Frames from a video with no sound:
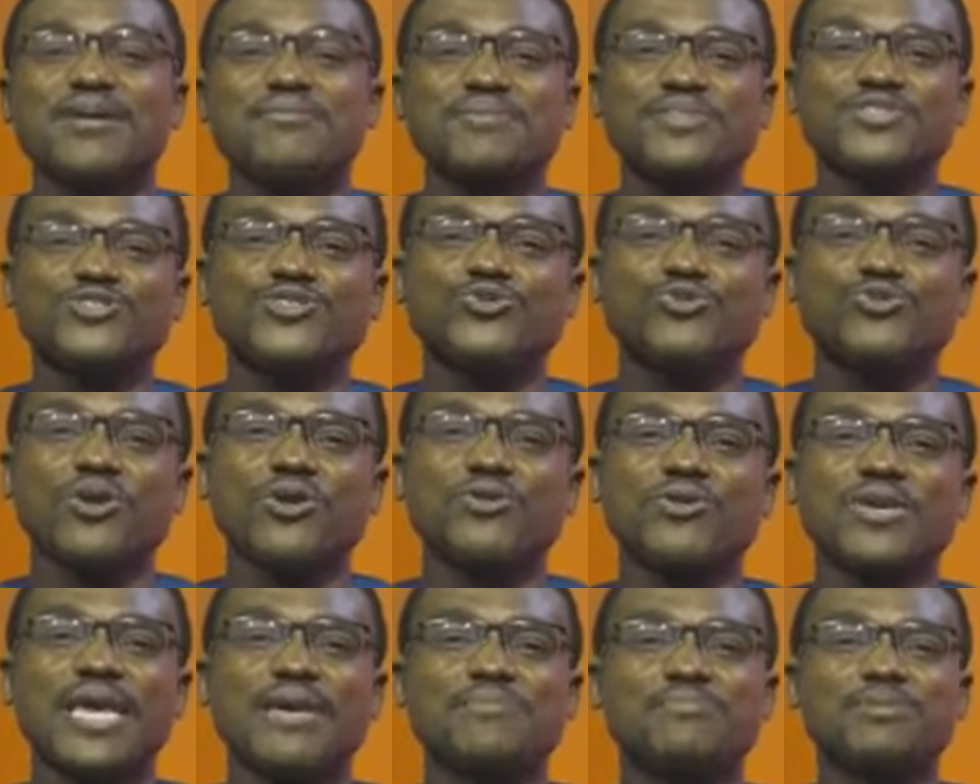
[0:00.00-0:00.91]
Please do well.
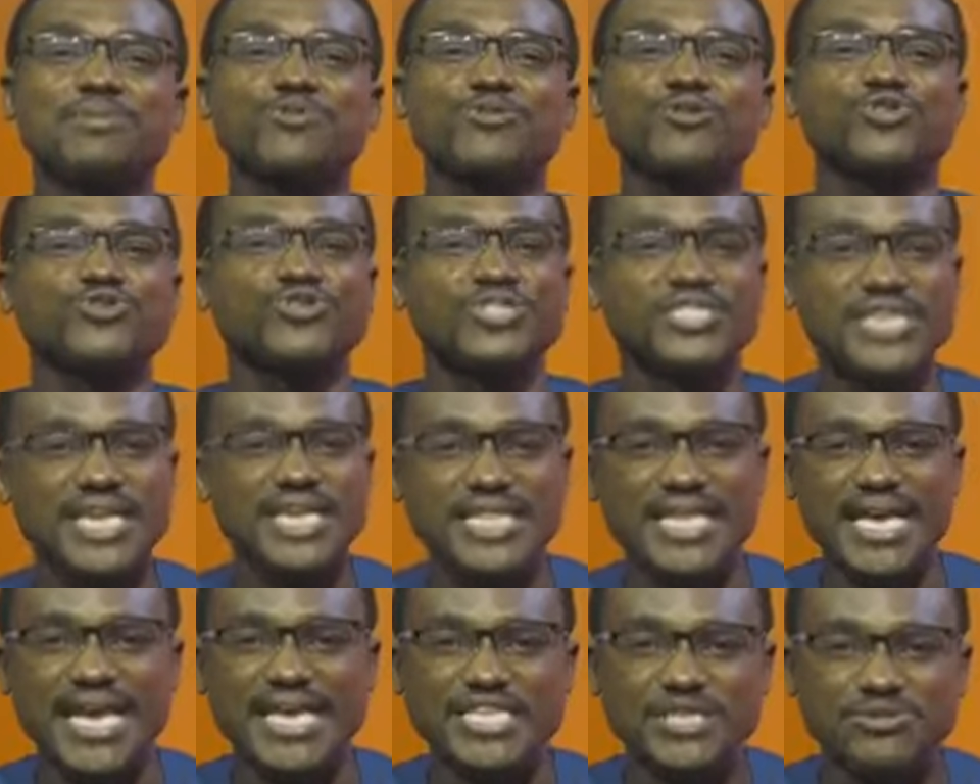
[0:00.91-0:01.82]
We'd like people to share
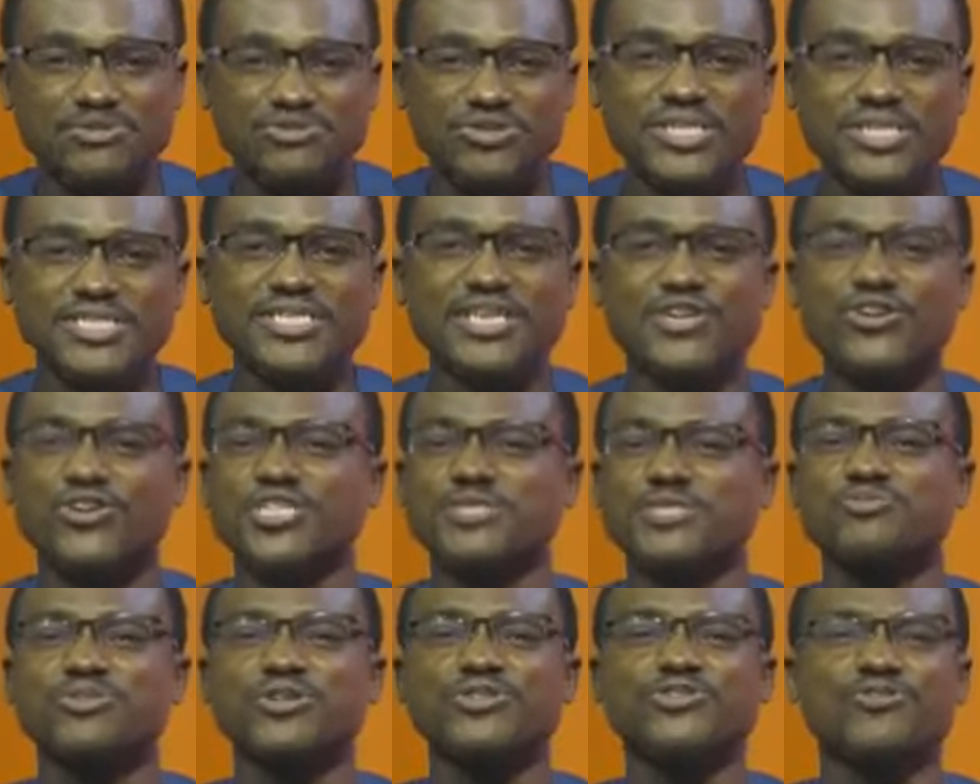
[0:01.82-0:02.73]
their experience. Share your
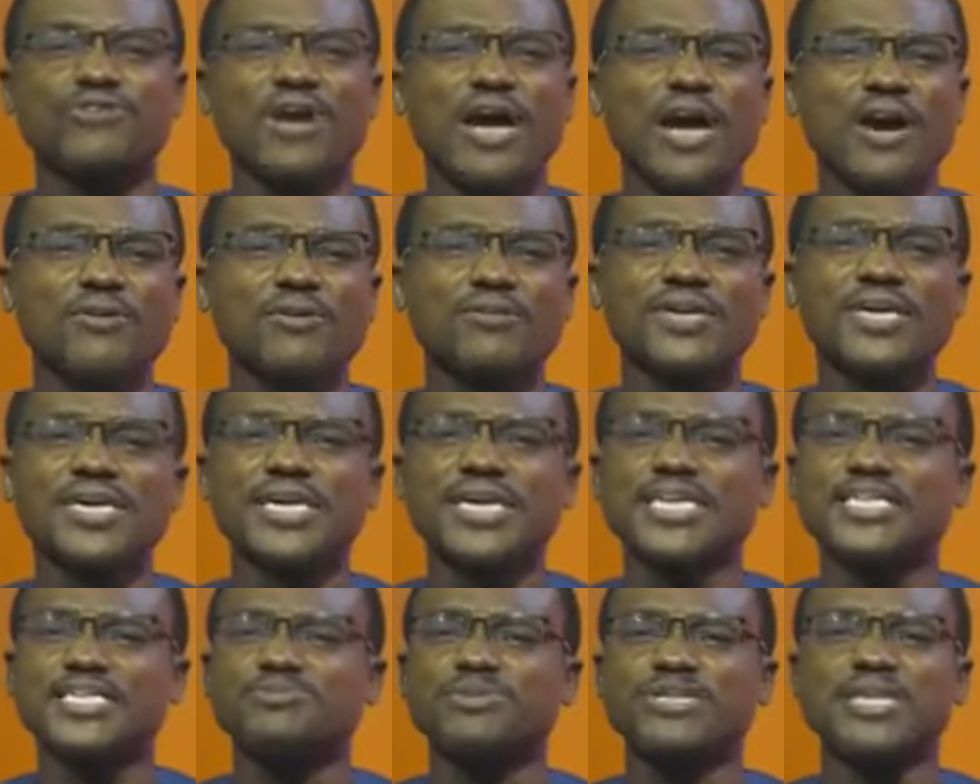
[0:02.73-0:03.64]
experience of how
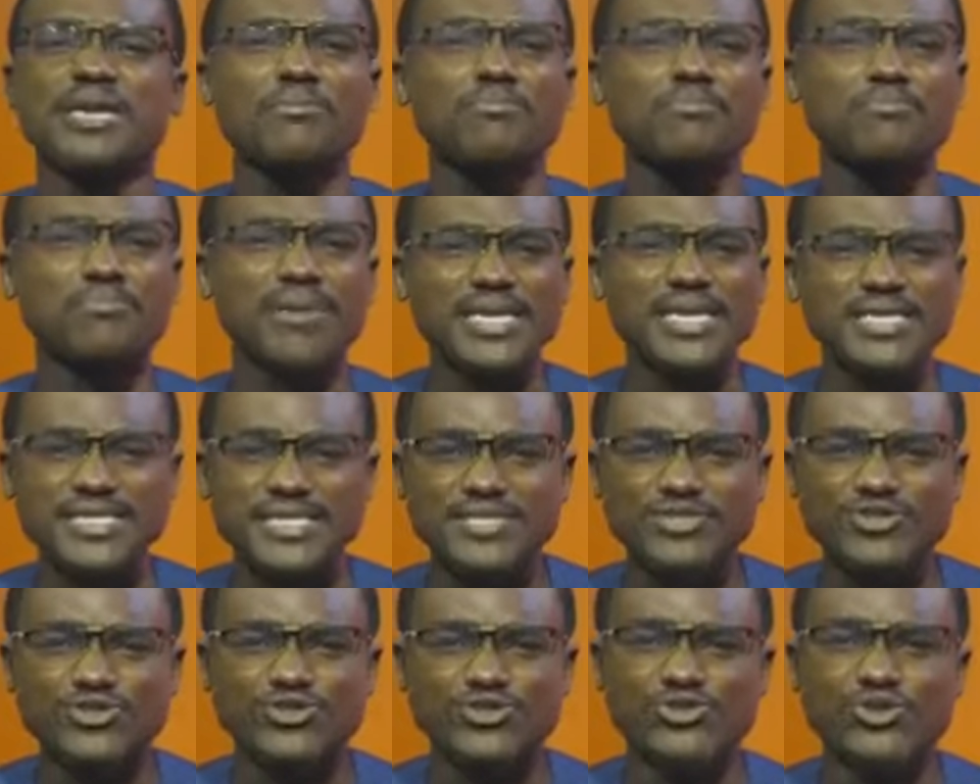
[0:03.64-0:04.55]
it's been a
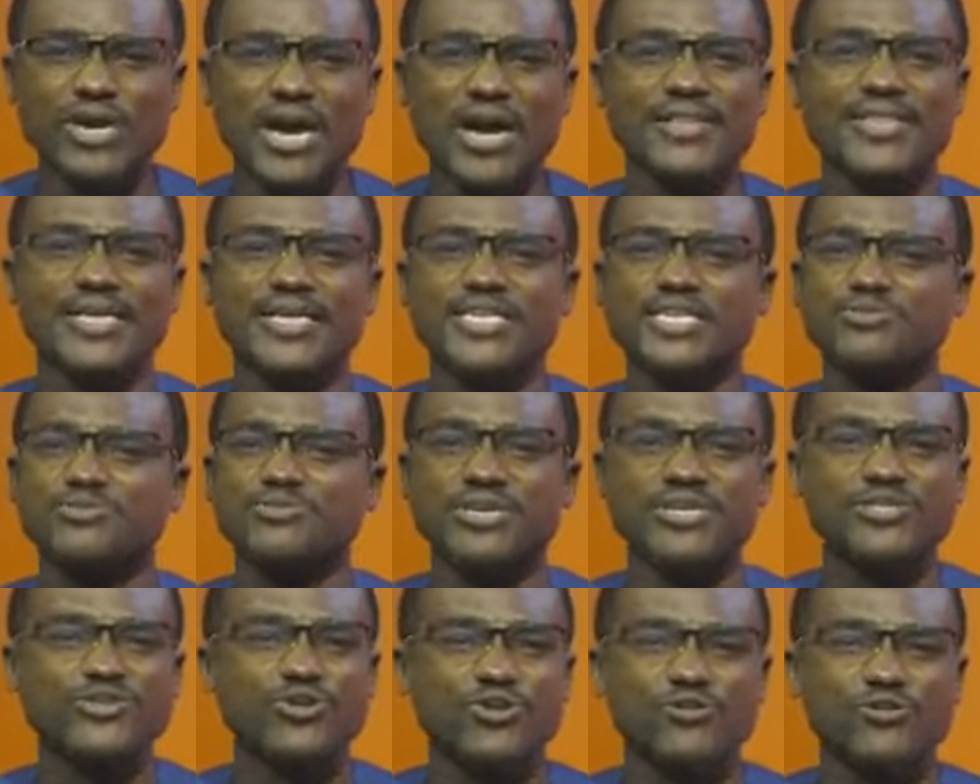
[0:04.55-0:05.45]
blessing to you, how the
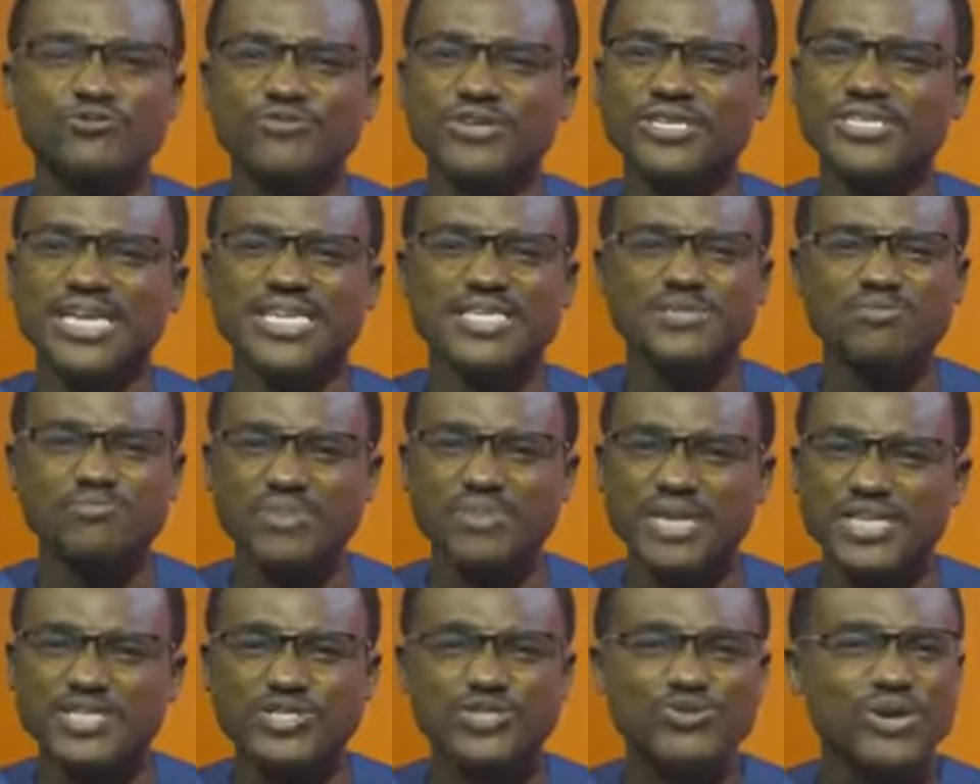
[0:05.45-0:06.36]
experience conference has
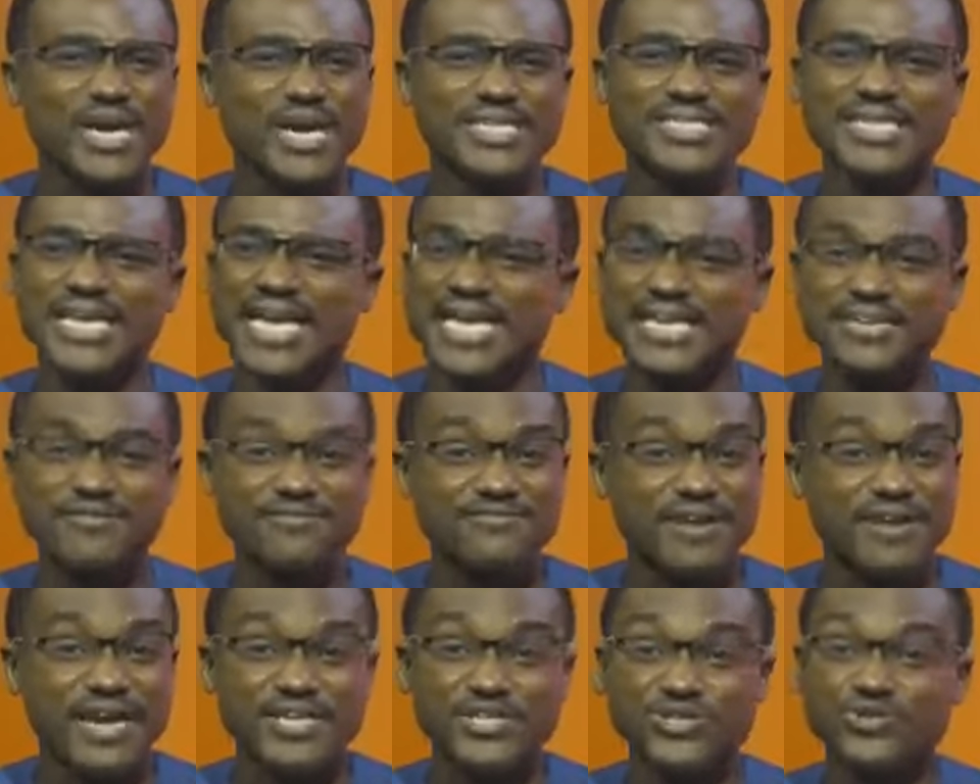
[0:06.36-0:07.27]
blessed you, has
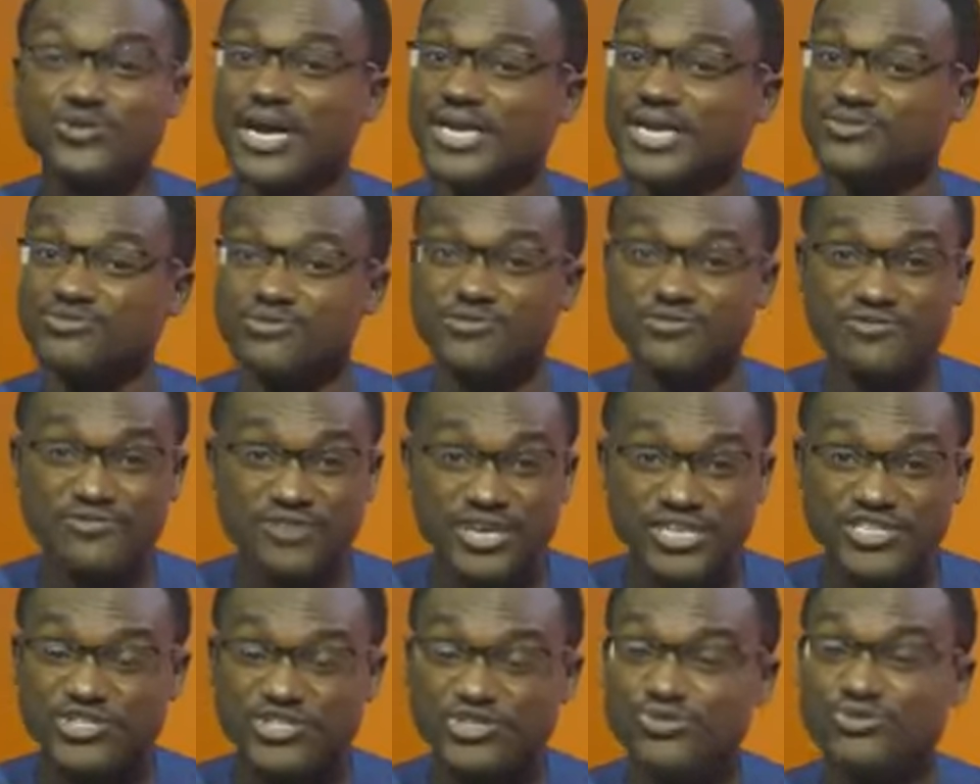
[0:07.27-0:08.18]
edified you, has
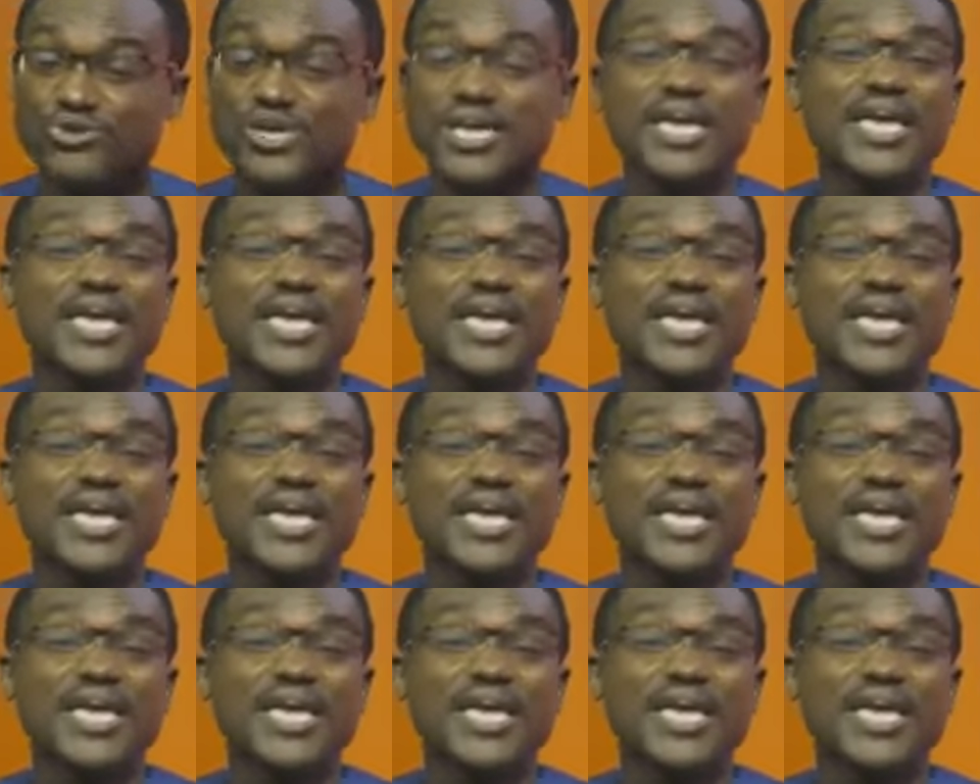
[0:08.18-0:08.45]
refreshed you.